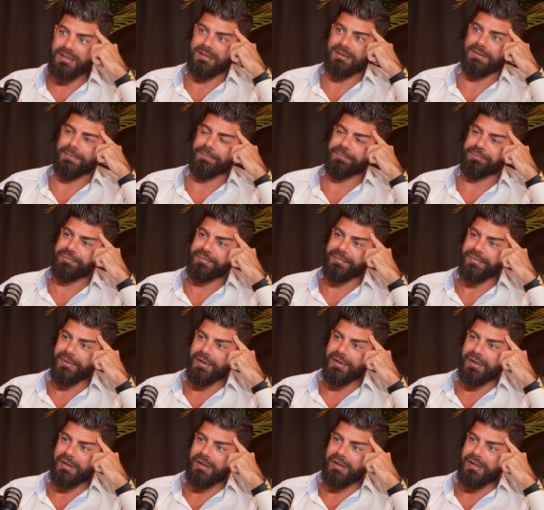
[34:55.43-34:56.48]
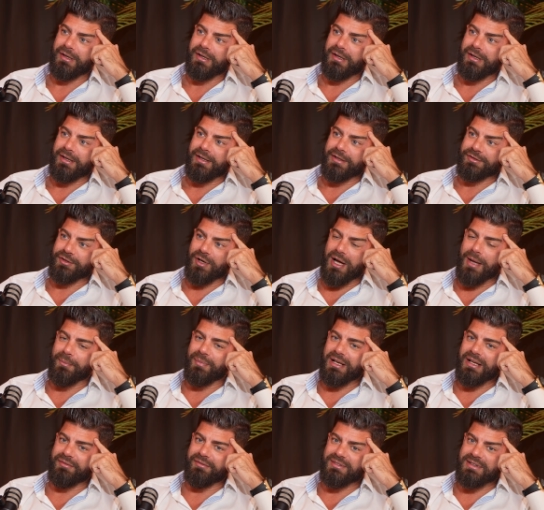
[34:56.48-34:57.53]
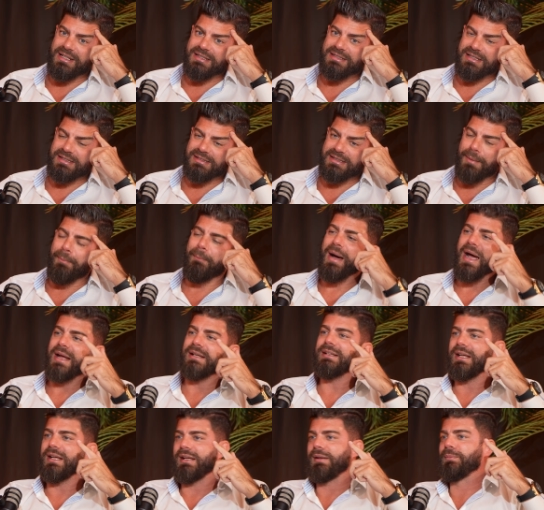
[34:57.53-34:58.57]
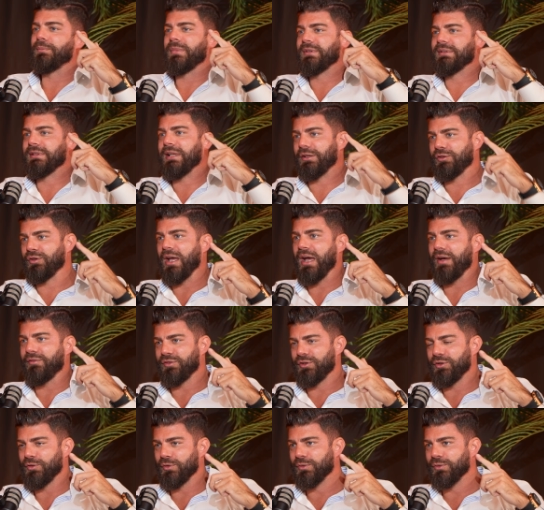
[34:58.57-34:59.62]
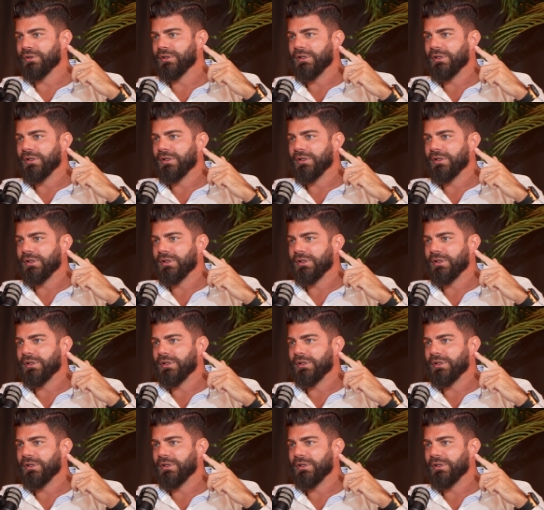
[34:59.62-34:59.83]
it. So I believe this is the mind game that you have to do.